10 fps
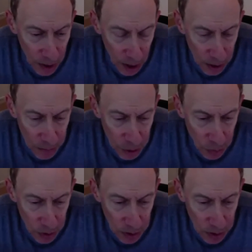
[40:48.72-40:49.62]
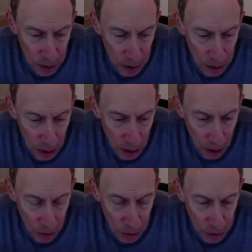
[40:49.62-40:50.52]
and between
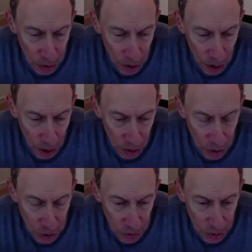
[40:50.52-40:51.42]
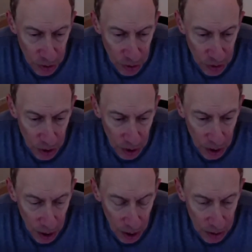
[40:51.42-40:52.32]
our students
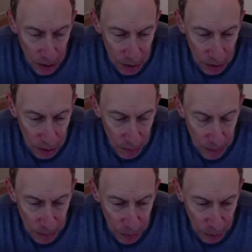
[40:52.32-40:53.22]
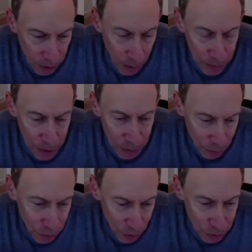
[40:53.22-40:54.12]
and the people at their company,
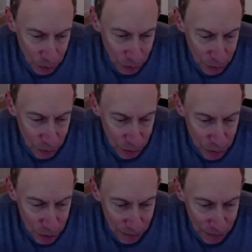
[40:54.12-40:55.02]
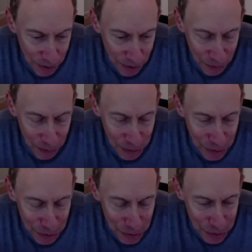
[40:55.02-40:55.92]
which also included some of my former
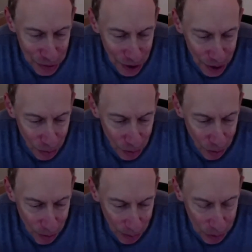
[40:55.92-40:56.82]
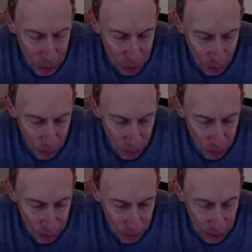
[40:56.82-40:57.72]
students, we were able to,
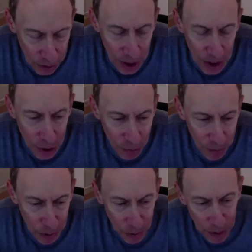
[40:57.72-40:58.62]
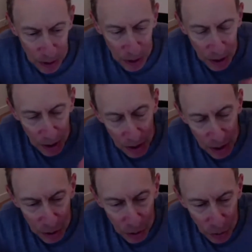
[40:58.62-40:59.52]
over like a 10-year period,
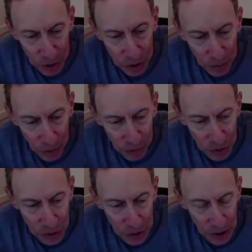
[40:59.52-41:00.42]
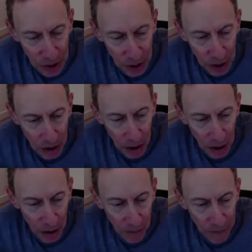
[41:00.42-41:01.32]
increase the potency
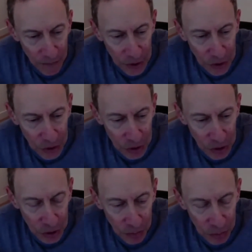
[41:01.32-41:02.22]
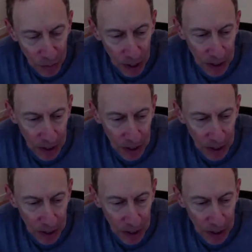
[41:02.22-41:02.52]
of these systems by